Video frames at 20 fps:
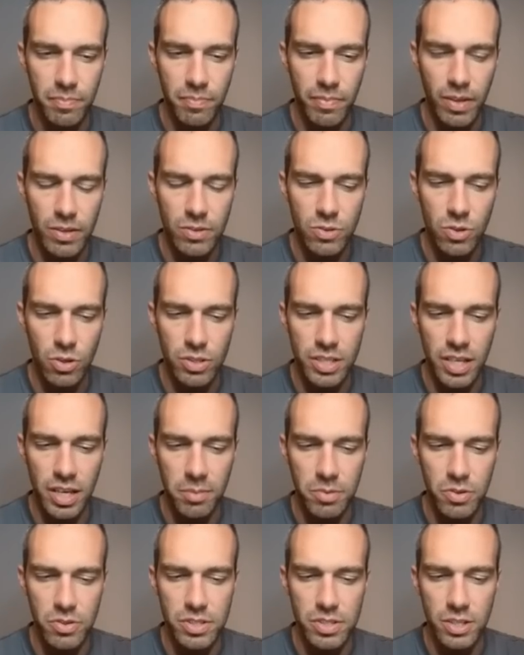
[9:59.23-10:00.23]

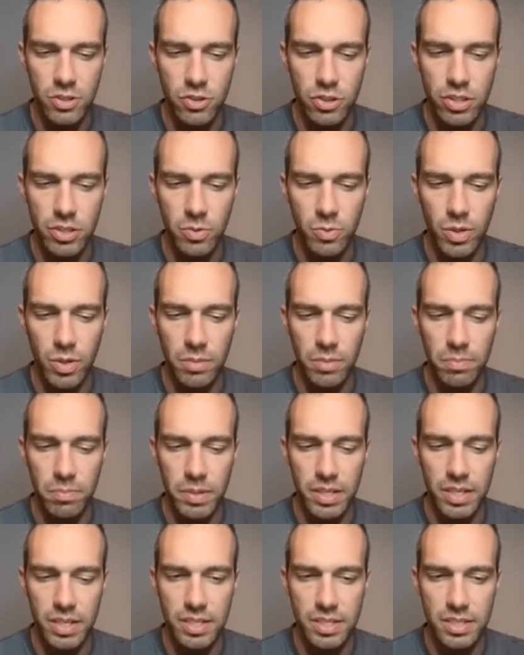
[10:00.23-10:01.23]
Togedemaru is an interesting one
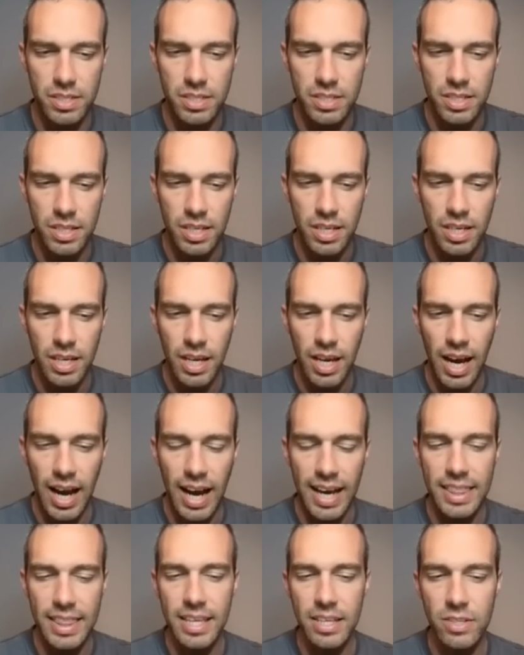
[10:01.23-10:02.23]
because
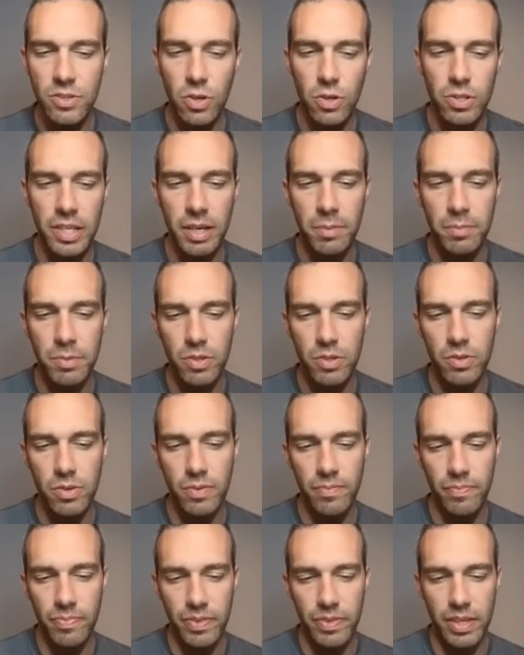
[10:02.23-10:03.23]
I think Togedemaru
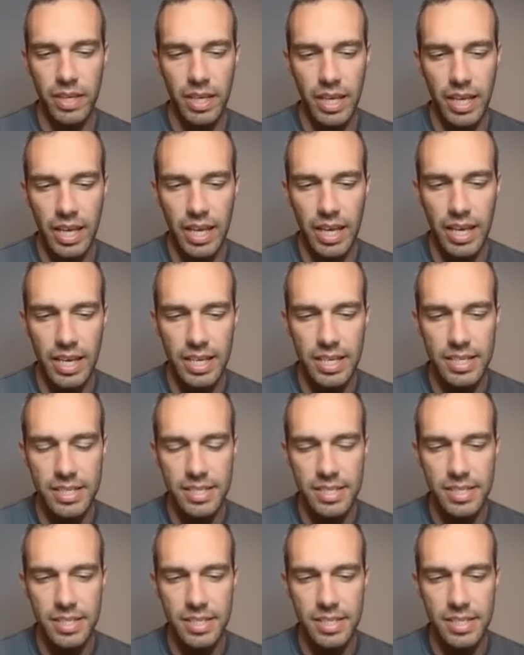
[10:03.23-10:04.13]
is